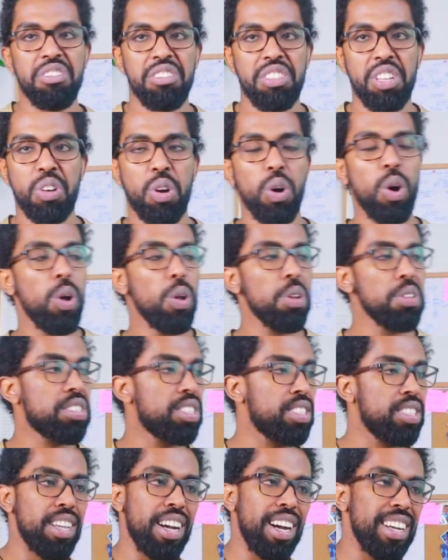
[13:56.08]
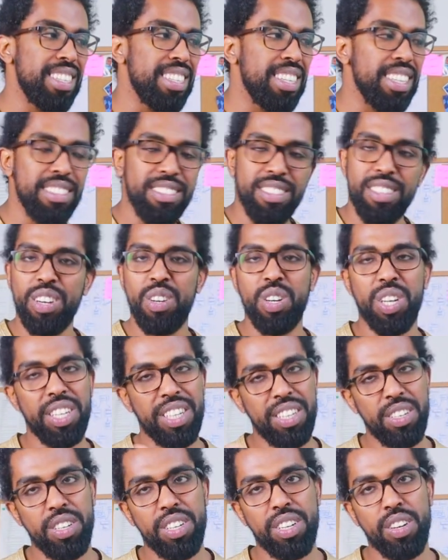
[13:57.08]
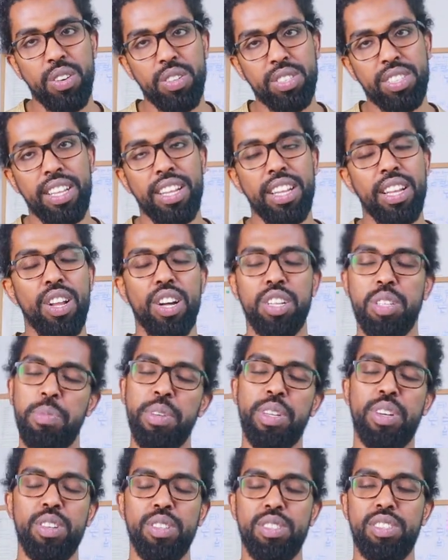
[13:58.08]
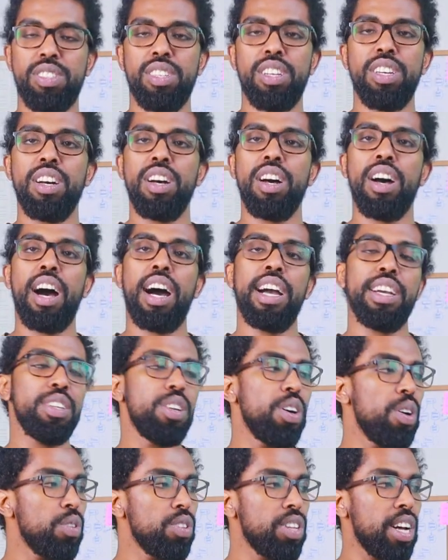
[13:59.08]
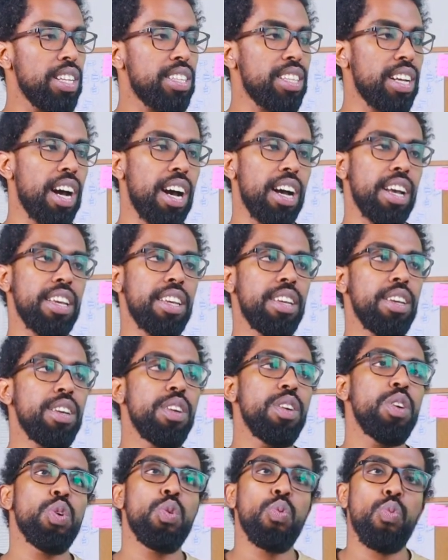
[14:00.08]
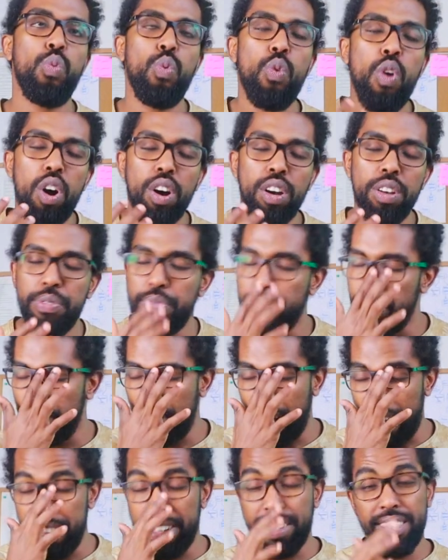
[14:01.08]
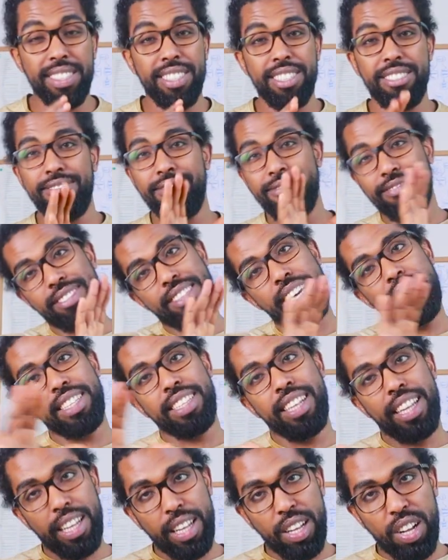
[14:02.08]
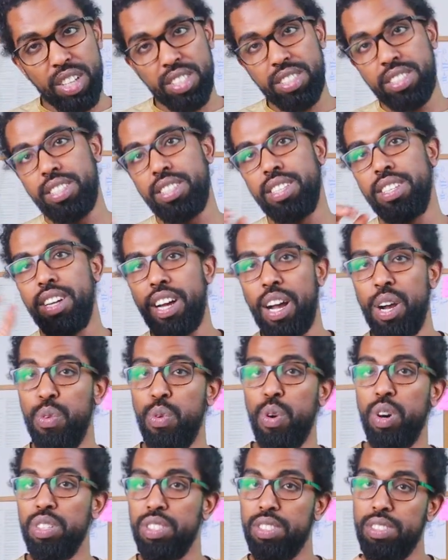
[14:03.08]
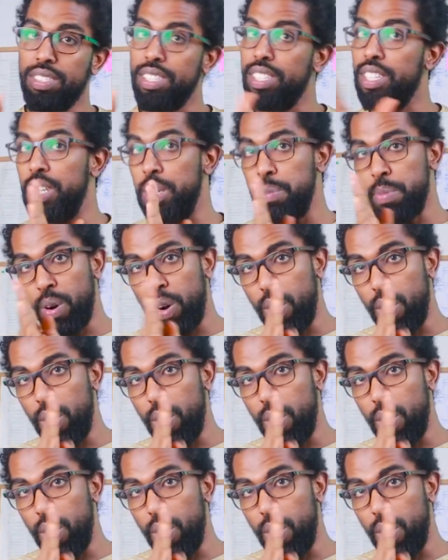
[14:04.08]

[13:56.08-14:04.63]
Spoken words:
the goals, I didn't wrote a lot, because I know that if I write a lot, I won't keep